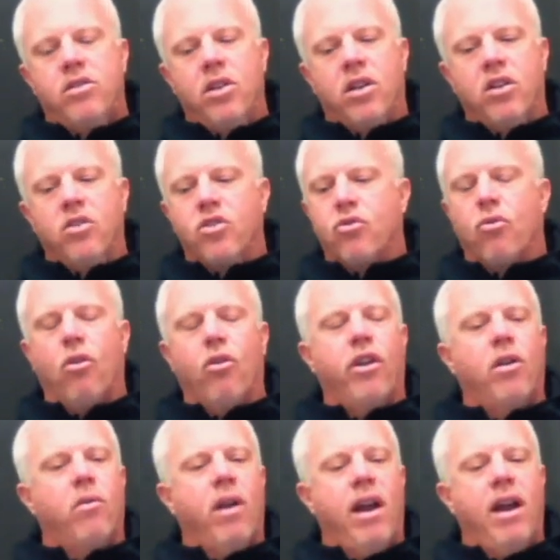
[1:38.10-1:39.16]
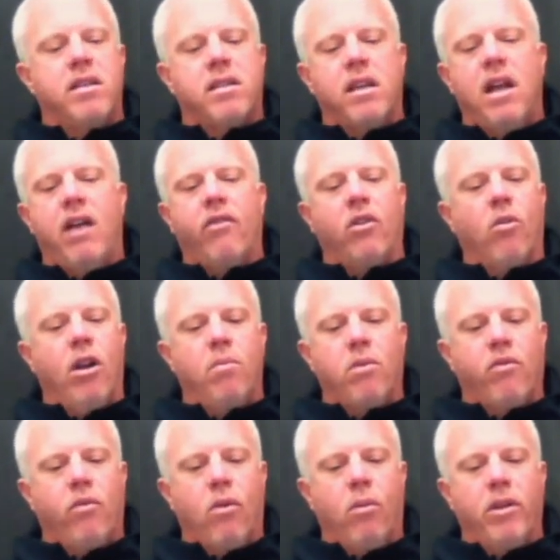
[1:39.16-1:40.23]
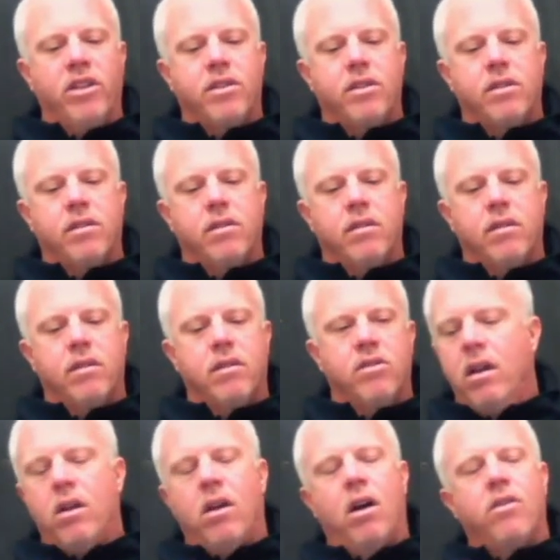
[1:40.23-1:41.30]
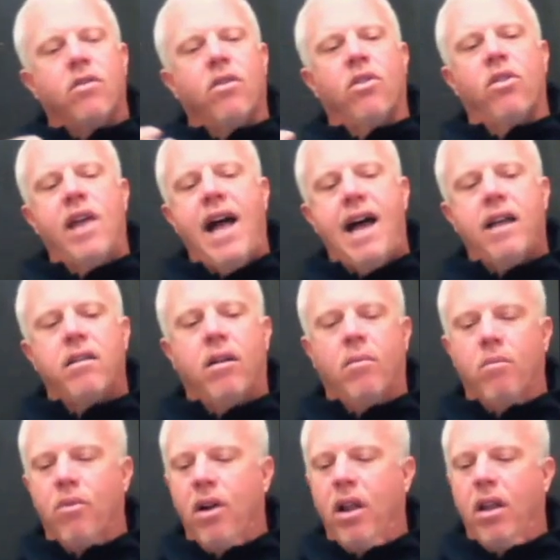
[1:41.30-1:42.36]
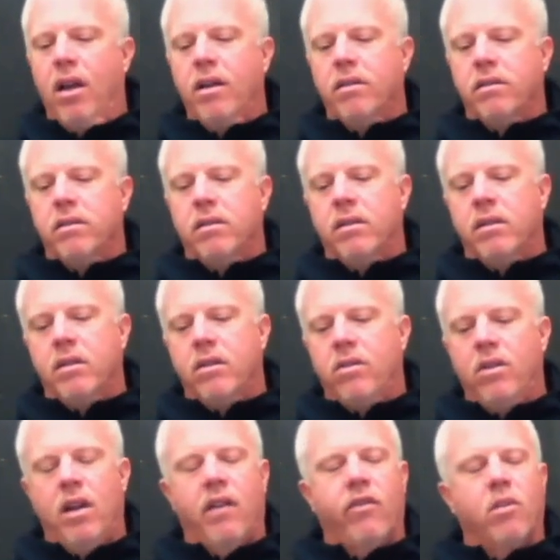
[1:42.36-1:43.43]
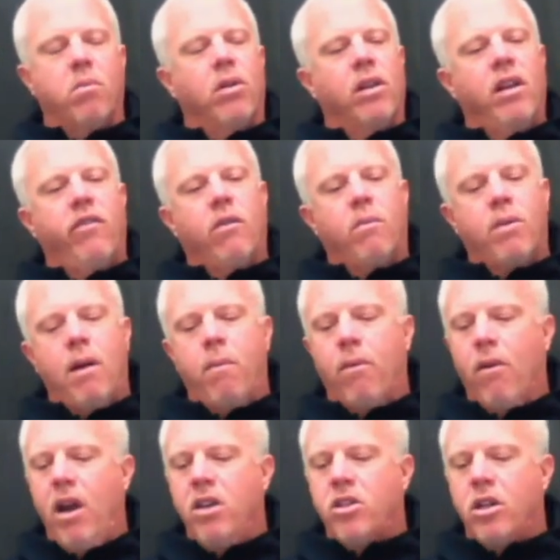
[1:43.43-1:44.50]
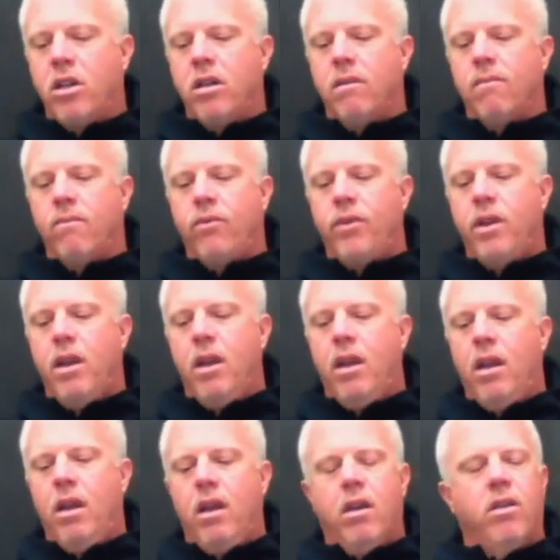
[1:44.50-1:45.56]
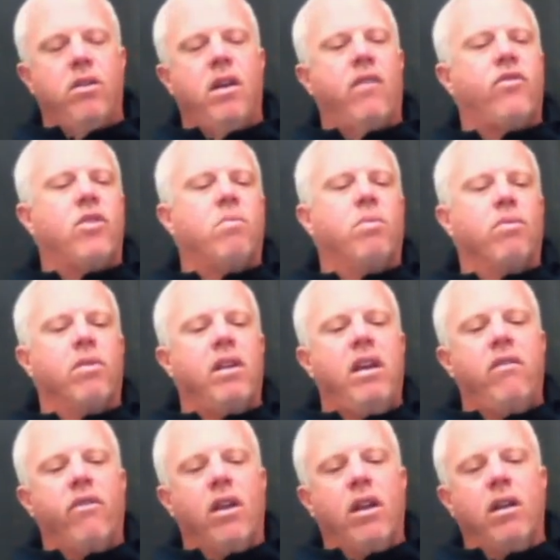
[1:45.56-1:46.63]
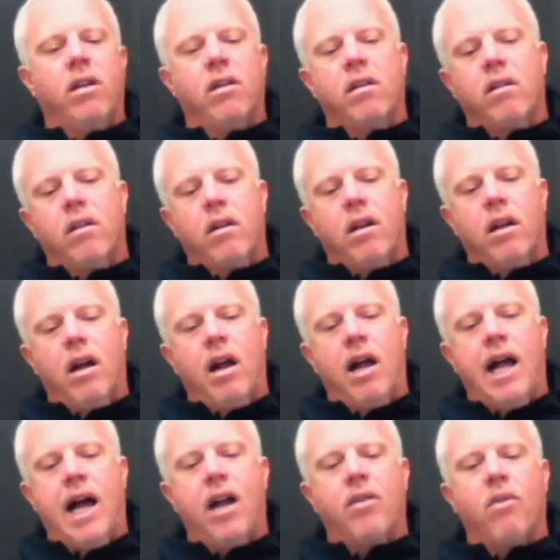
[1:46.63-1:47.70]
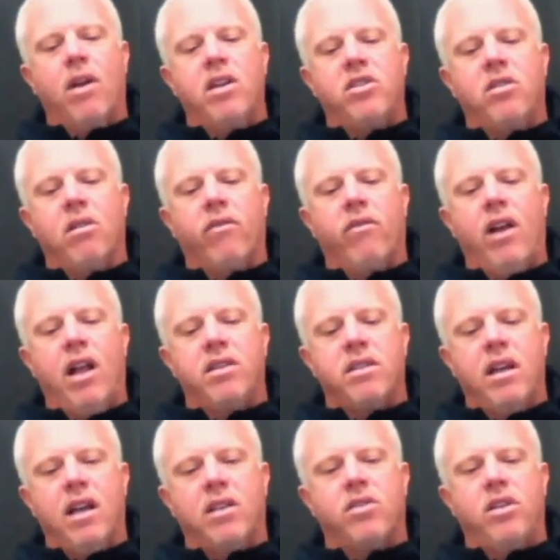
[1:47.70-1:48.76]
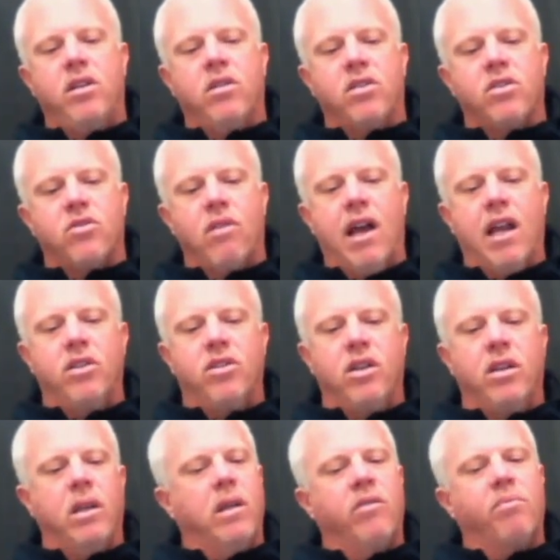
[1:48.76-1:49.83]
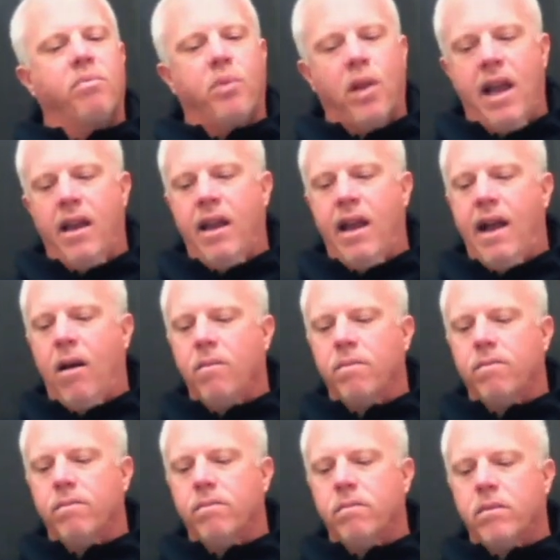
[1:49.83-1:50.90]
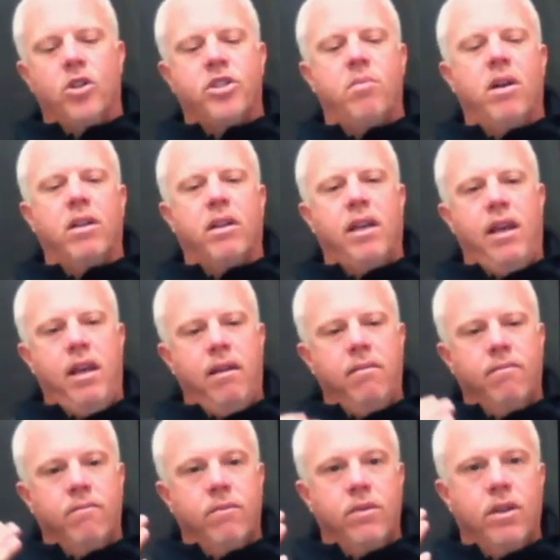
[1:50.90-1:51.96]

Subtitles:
to control their race and have a great performance. Now, under that umbrella, you have the belief in preparation. You have to believe in how to race your events and execute the strategy that you planned out. Ultimately,